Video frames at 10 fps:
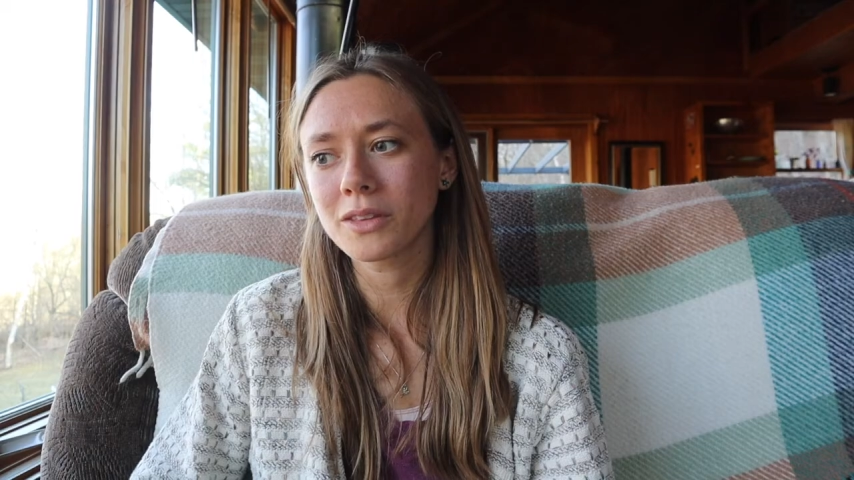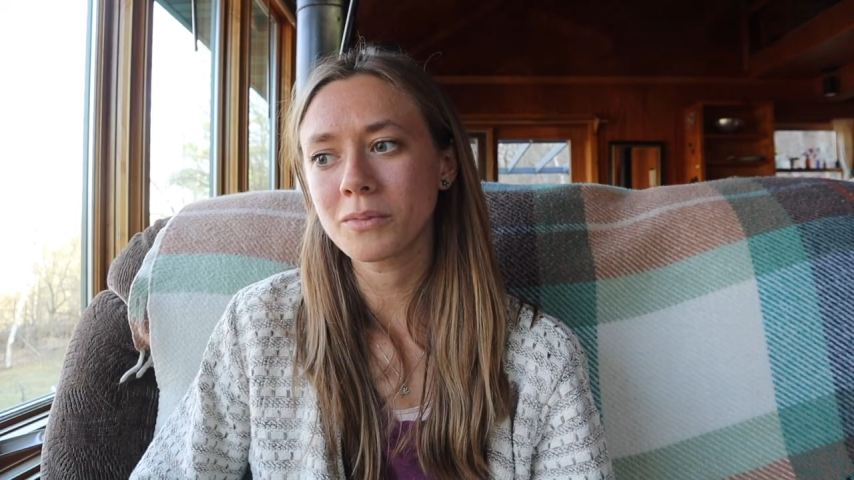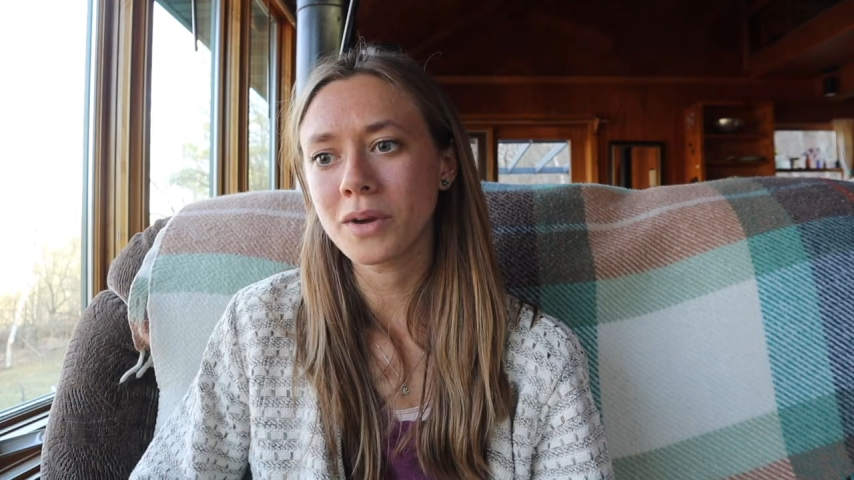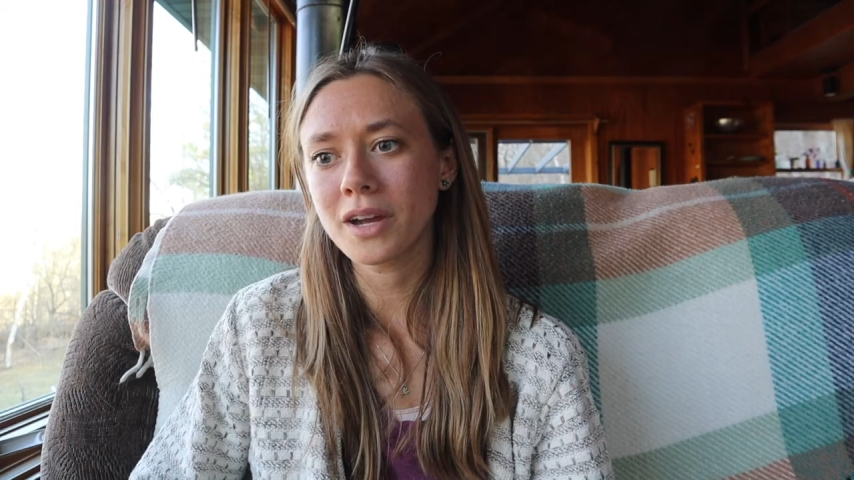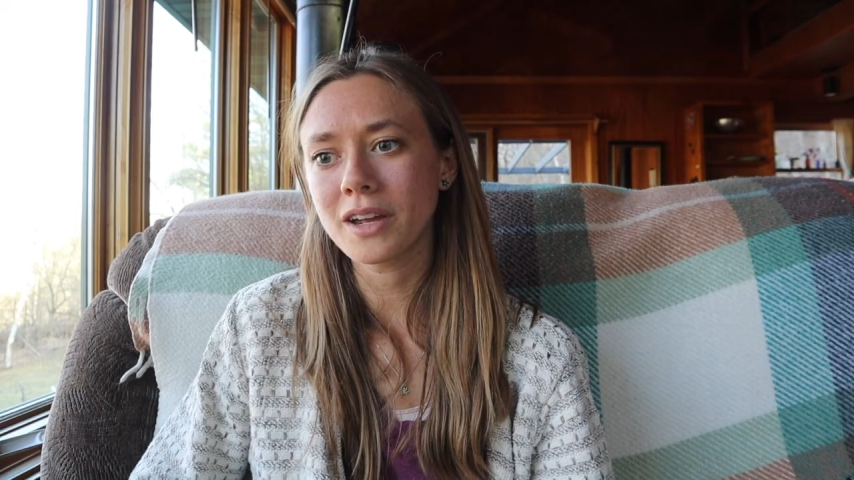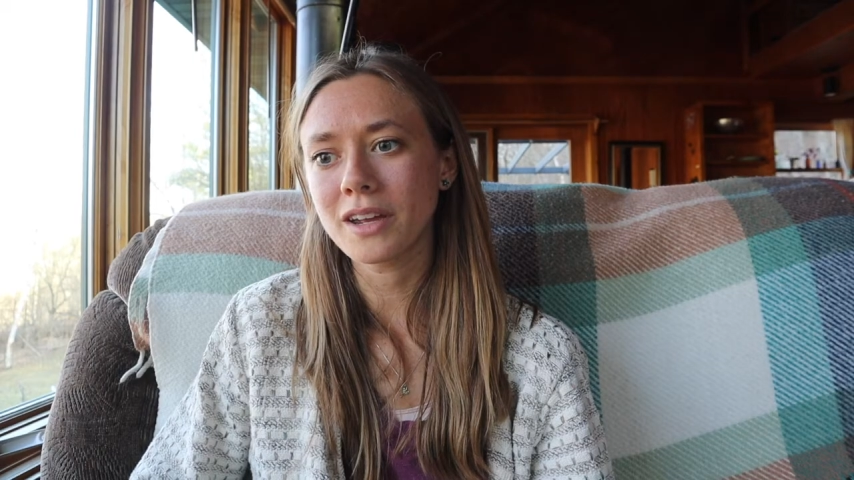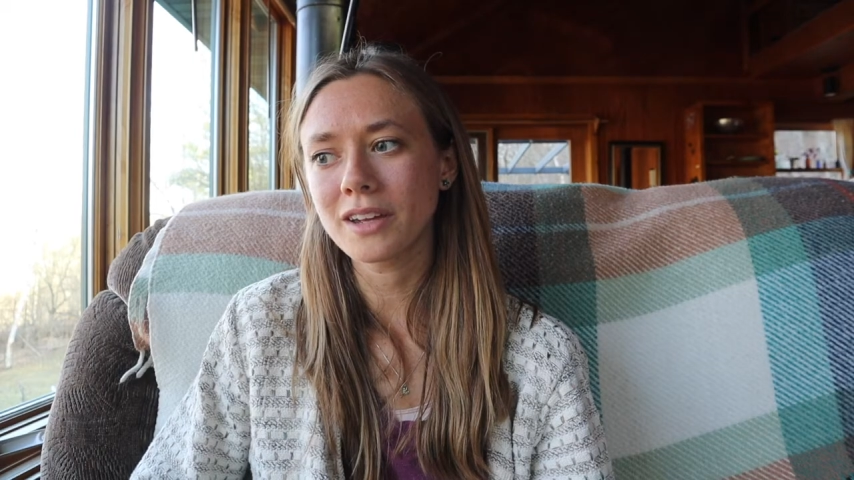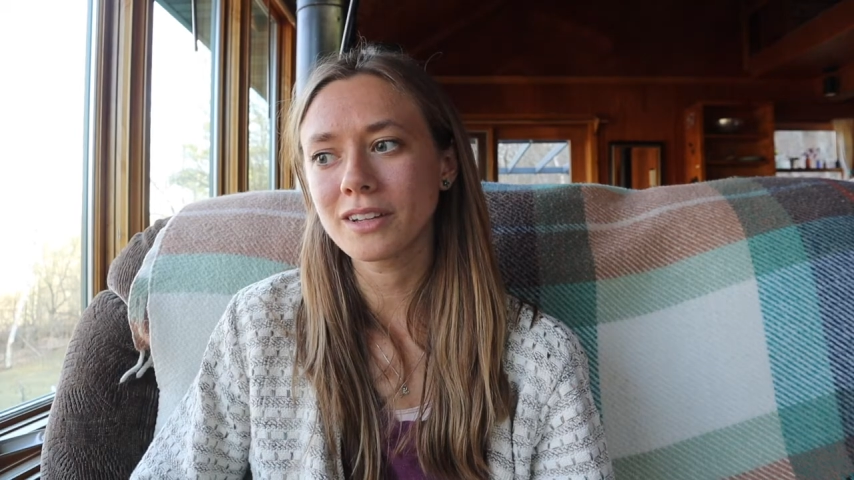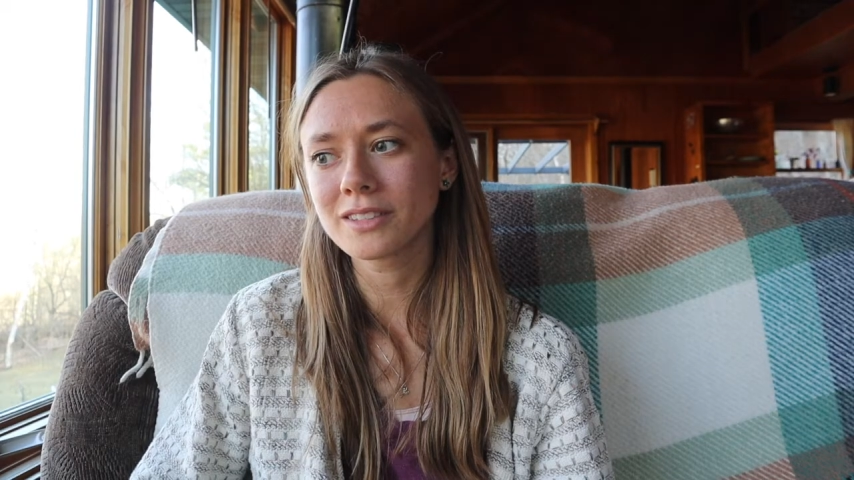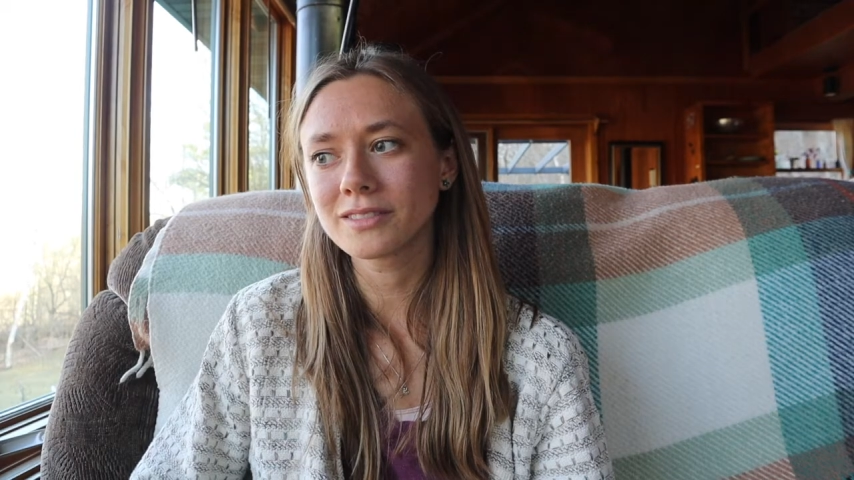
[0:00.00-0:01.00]

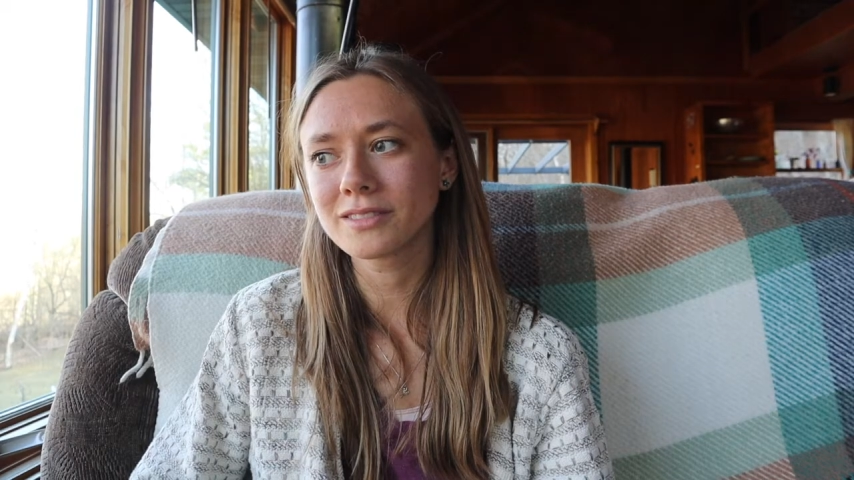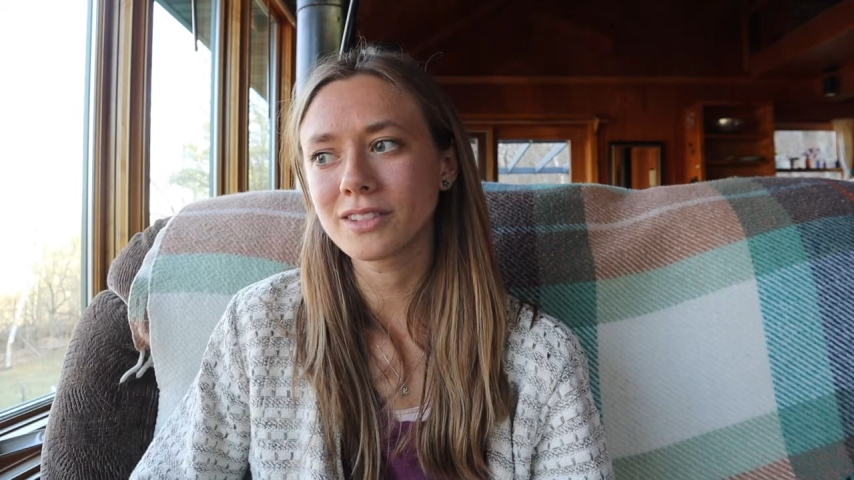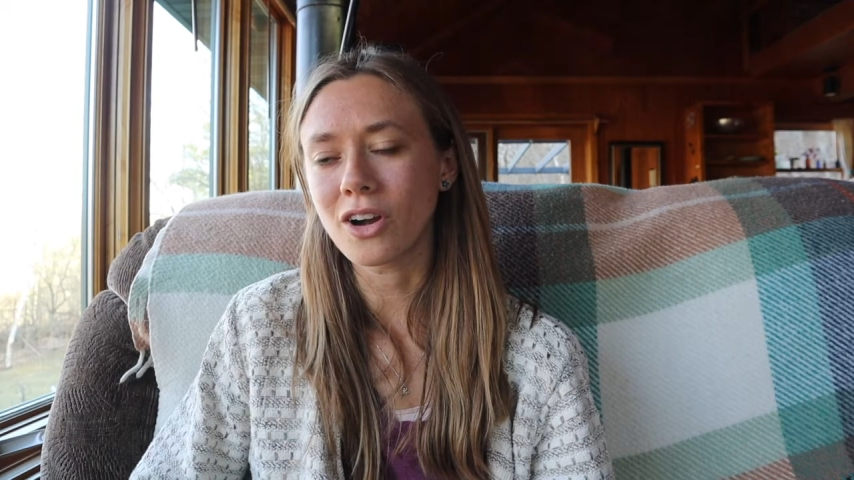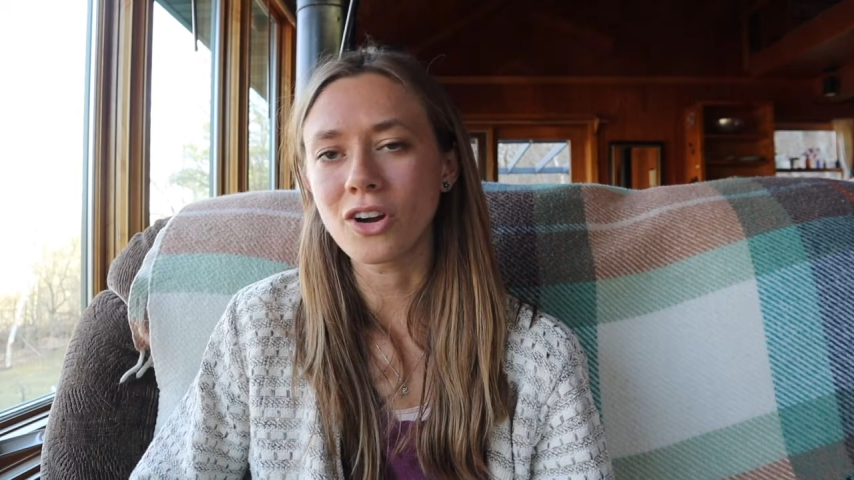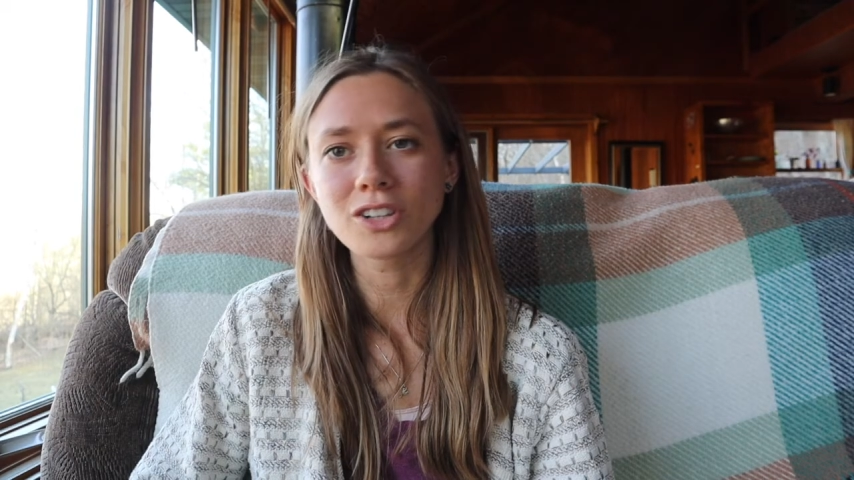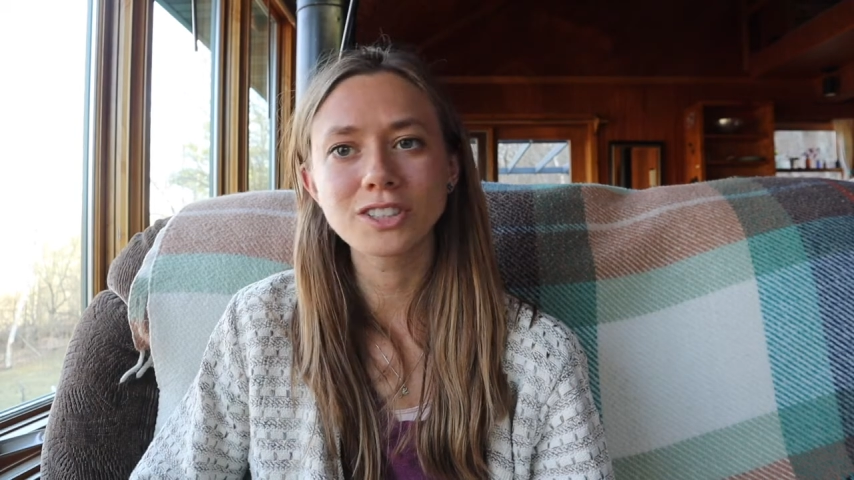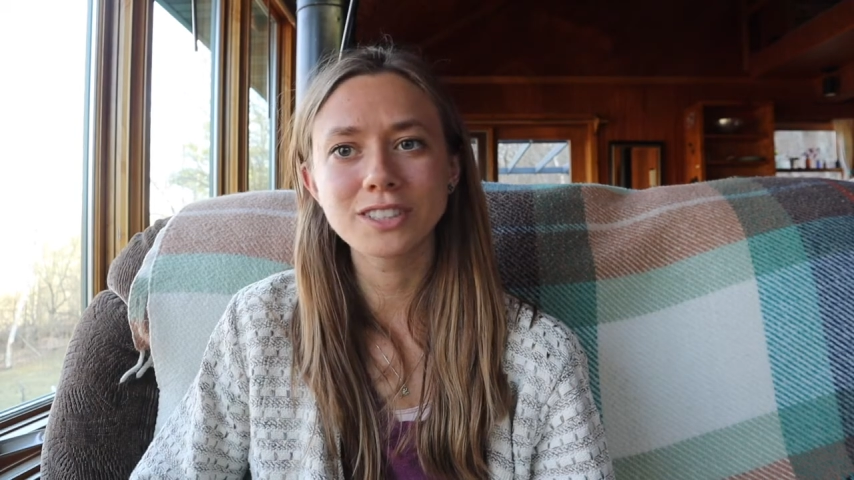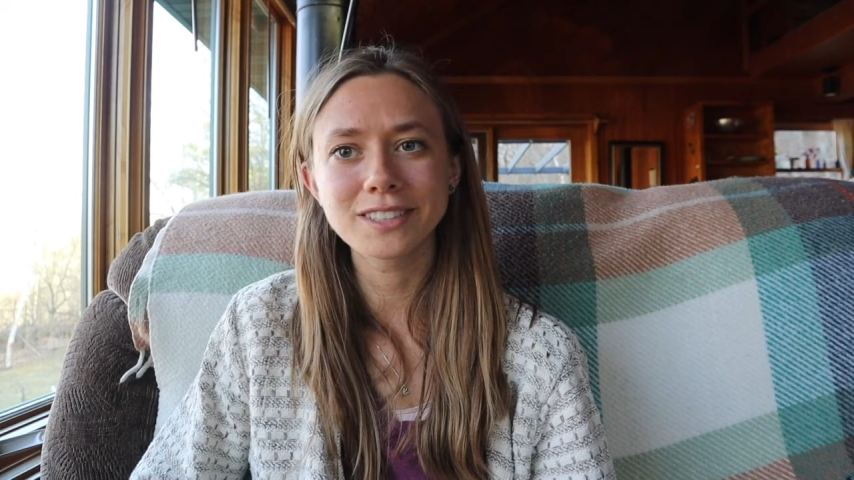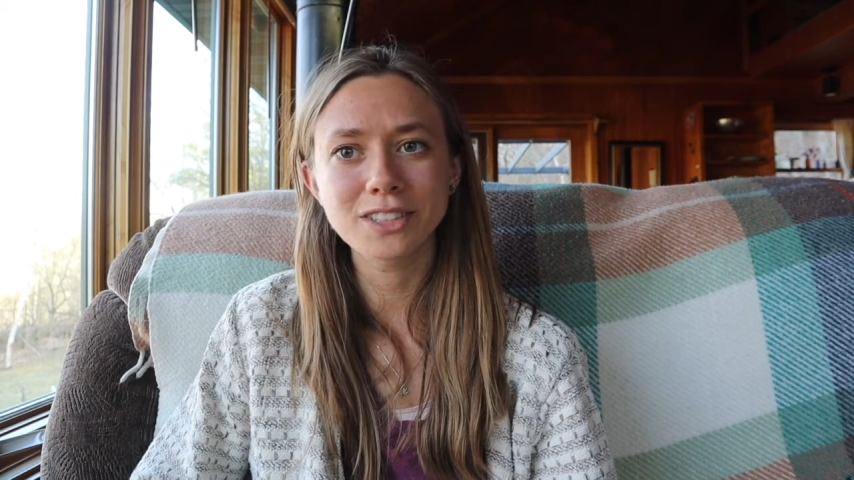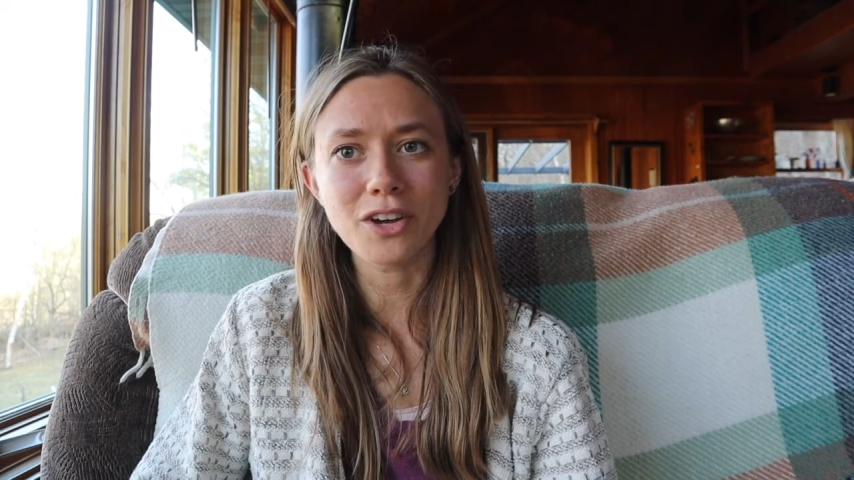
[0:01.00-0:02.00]
my art
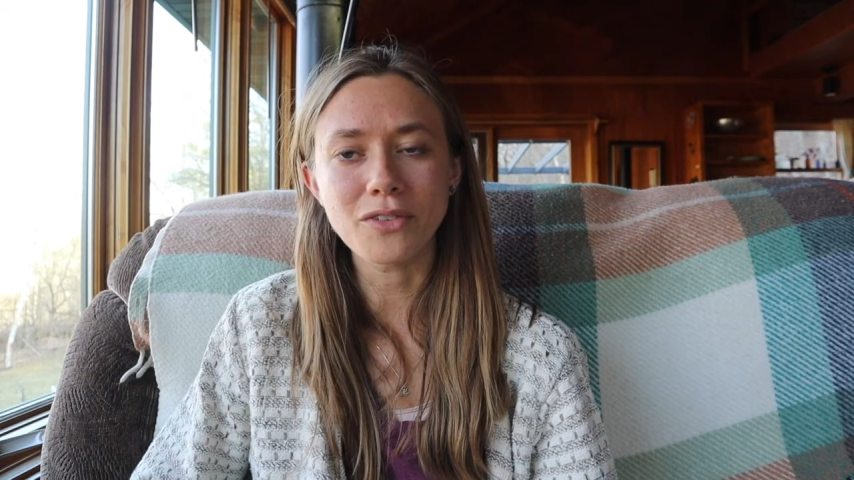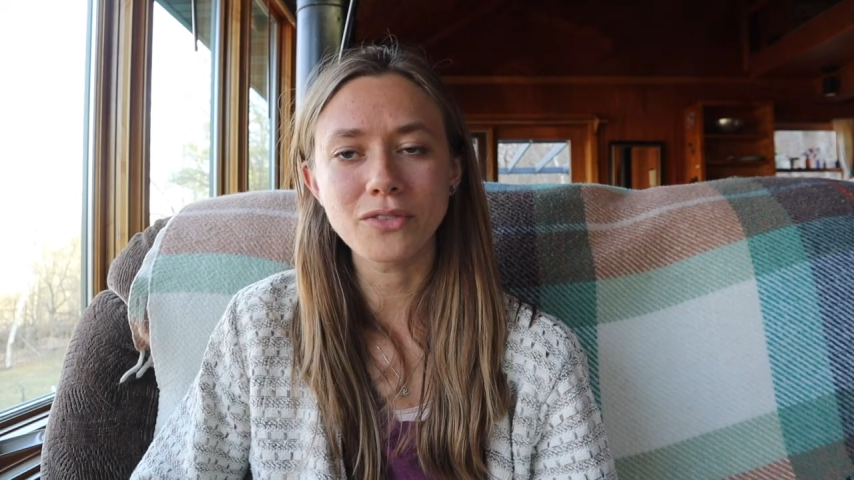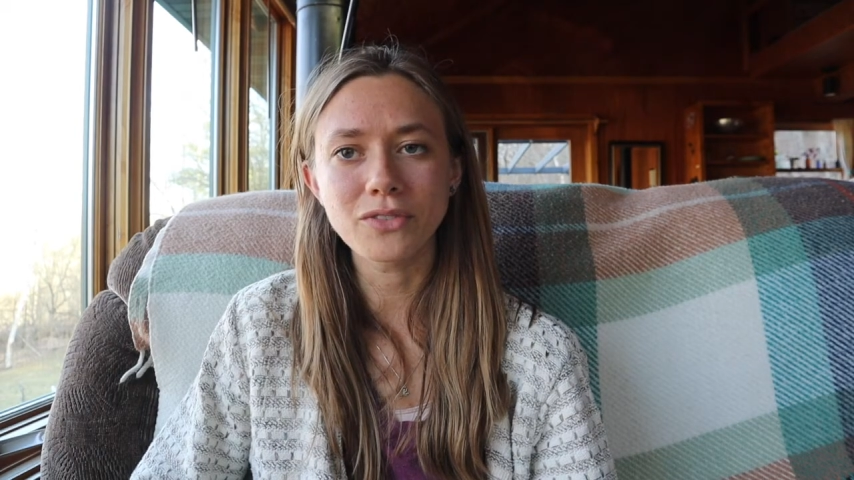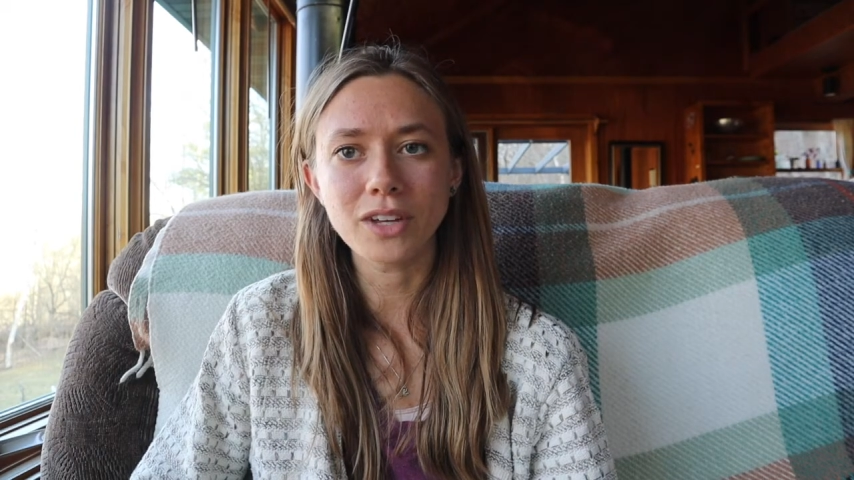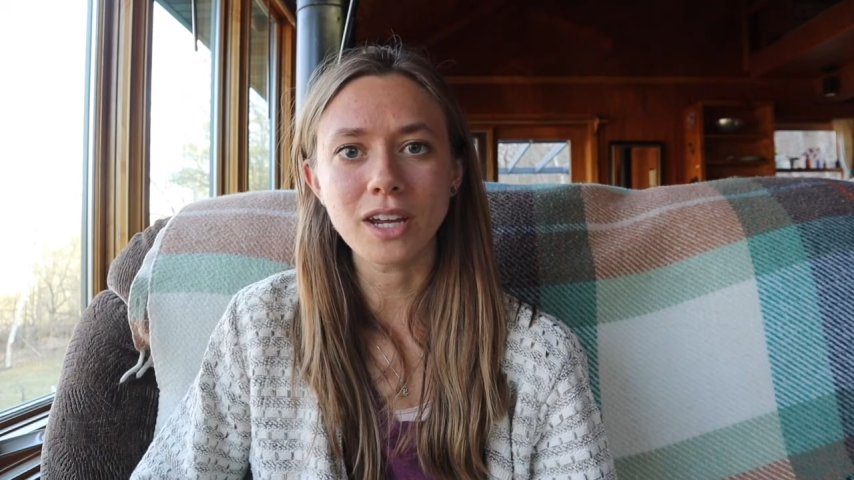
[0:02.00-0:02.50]
stuff